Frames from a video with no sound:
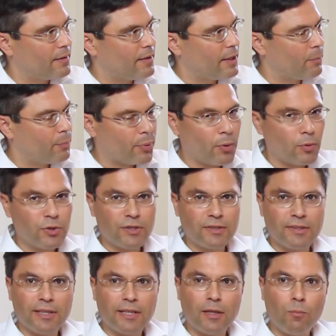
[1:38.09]
The approach
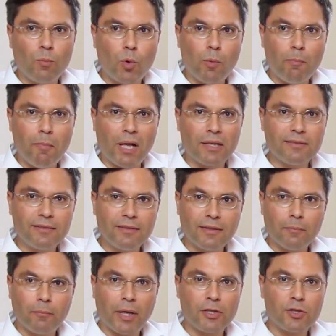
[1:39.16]
is a little more
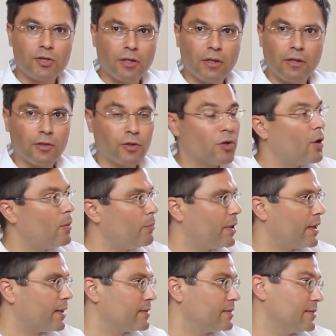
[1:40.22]
multidimensional and
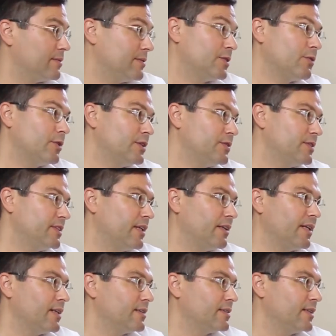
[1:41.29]
complex, sorry to say
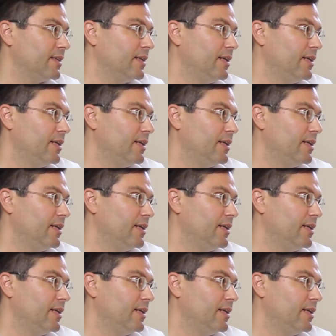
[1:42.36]
that,